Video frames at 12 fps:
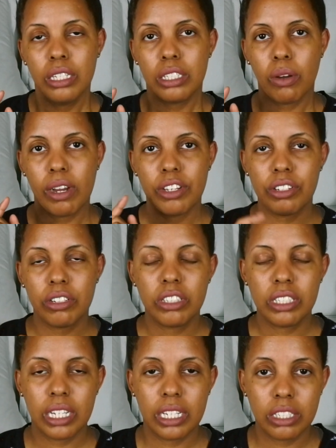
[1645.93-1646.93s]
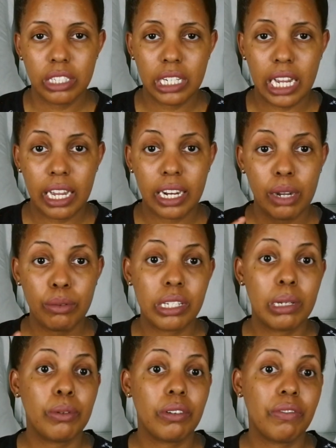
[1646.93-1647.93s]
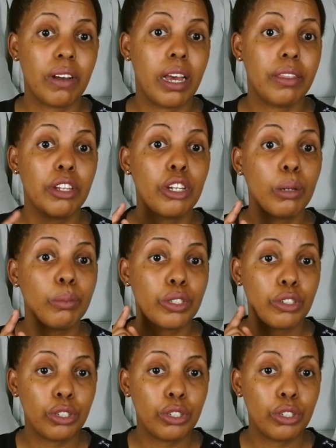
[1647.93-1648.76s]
So I searched the internet, and I was able to find the No.